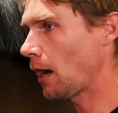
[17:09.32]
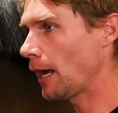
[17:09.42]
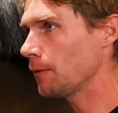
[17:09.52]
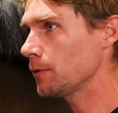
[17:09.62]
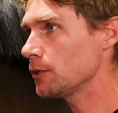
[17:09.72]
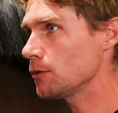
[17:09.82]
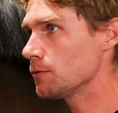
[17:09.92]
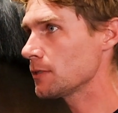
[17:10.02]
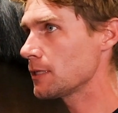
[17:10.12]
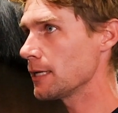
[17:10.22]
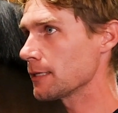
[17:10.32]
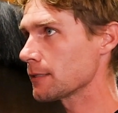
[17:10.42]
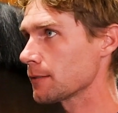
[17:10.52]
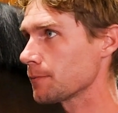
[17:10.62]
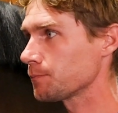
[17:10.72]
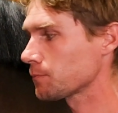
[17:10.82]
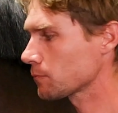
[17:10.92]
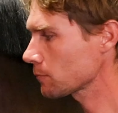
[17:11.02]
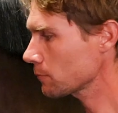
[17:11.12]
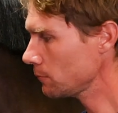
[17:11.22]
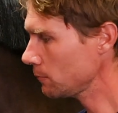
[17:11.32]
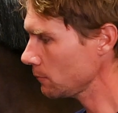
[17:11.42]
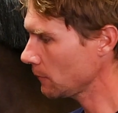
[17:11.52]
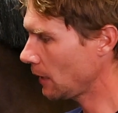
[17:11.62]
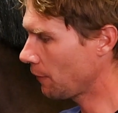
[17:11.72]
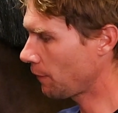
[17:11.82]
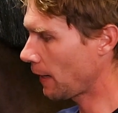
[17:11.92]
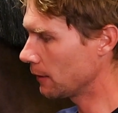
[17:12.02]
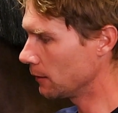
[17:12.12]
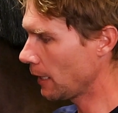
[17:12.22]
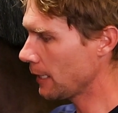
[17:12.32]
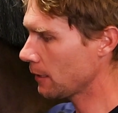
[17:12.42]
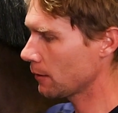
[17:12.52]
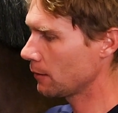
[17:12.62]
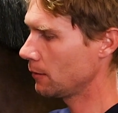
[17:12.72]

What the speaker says: I would use this if I like